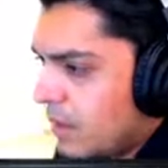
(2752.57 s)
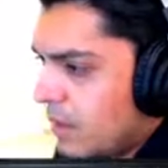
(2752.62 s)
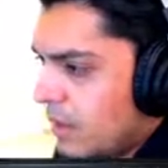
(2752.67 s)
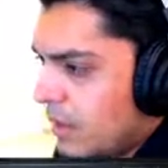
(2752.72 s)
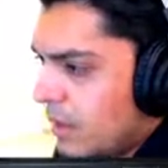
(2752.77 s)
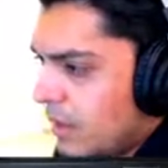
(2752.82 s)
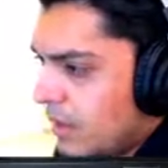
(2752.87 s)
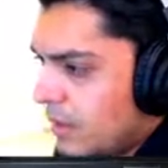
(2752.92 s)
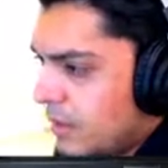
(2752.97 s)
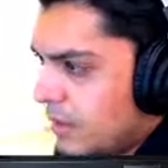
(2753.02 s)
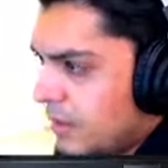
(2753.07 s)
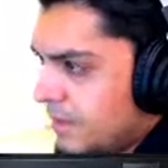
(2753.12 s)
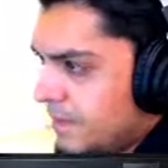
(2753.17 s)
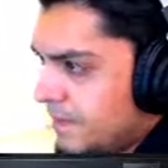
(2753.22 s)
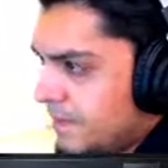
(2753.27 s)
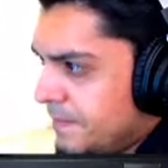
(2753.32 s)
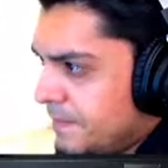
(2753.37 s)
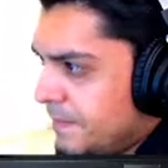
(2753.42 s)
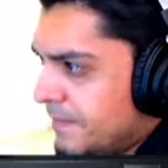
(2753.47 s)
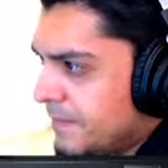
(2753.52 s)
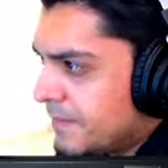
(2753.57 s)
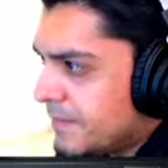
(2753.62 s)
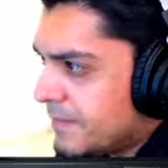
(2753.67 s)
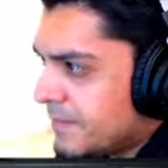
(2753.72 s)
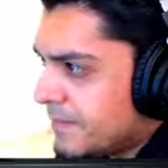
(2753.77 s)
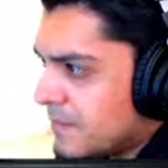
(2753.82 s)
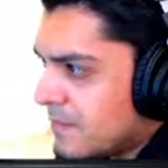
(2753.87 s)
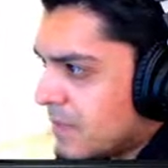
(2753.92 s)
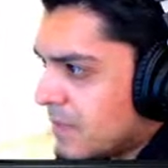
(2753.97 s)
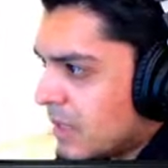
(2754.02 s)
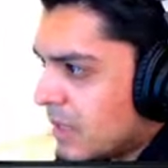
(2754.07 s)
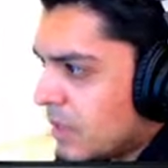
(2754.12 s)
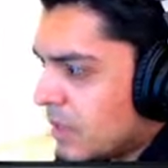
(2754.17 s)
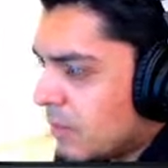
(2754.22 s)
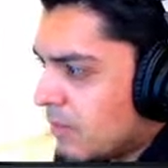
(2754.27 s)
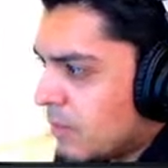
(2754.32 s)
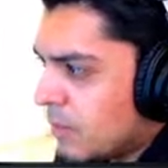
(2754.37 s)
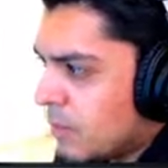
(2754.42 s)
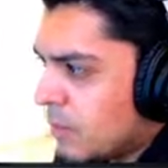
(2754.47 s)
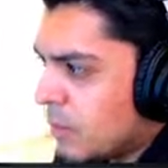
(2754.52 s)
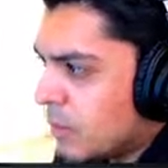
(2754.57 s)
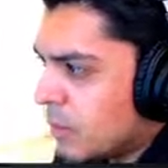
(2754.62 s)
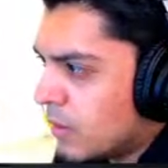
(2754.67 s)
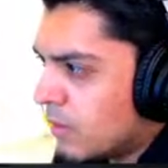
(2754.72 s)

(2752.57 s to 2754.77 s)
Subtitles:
Not what I'm looking